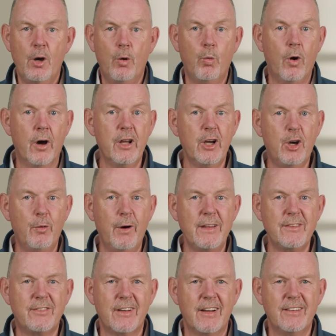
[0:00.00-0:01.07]
What a
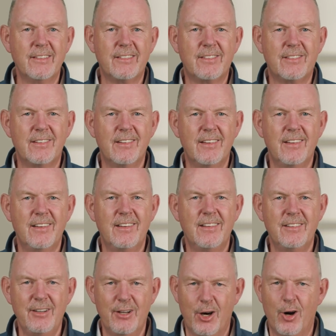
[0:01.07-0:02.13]
coincidence.
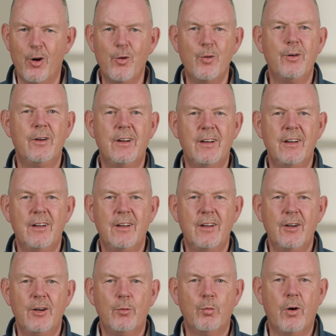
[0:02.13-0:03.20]
No,
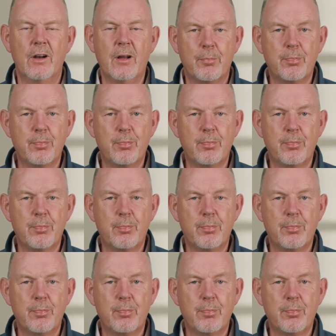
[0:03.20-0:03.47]
what a